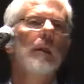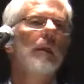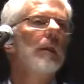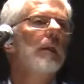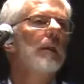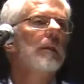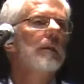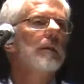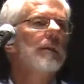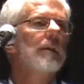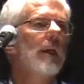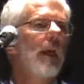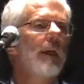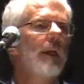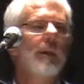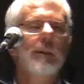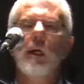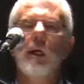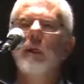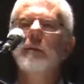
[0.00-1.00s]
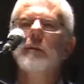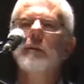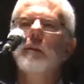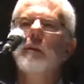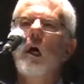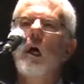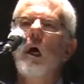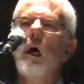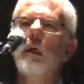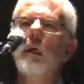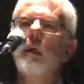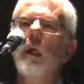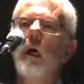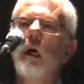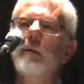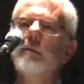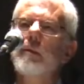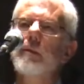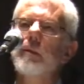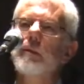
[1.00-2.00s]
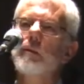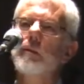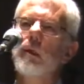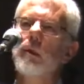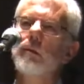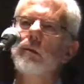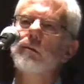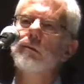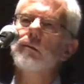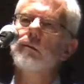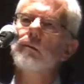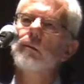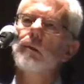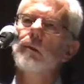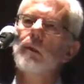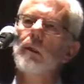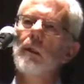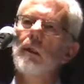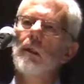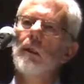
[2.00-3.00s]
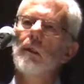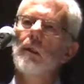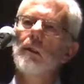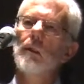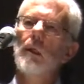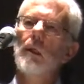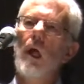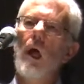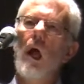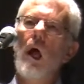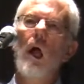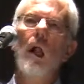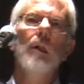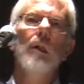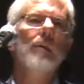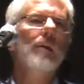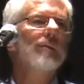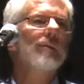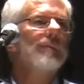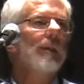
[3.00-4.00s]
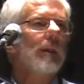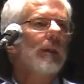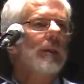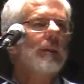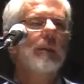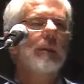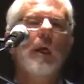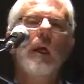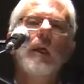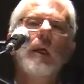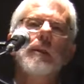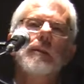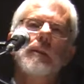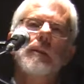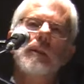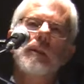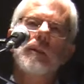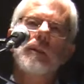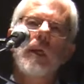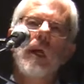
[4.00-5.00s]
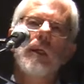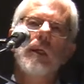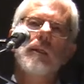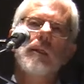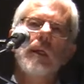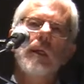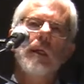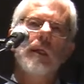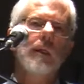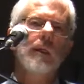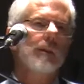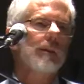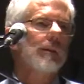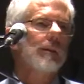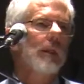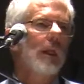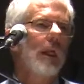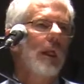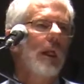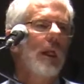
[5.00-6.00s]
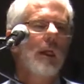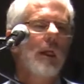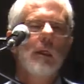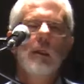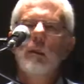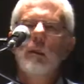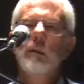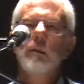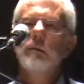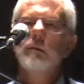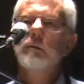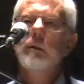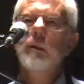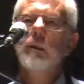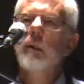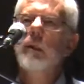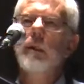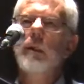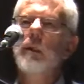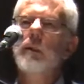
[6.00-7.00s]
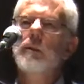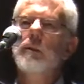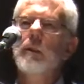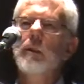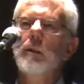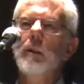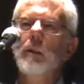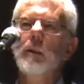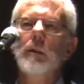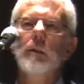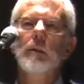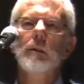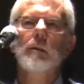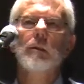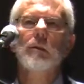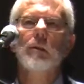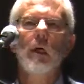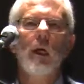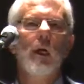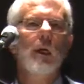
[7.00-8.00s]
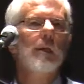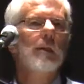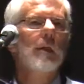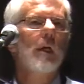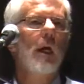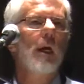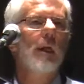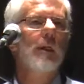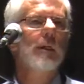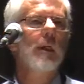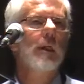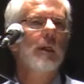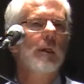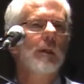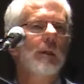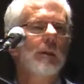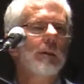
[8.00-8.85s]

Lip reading: Christianity has the dark night of the soul. Alchemy shares these ideas. What are these strange ideas?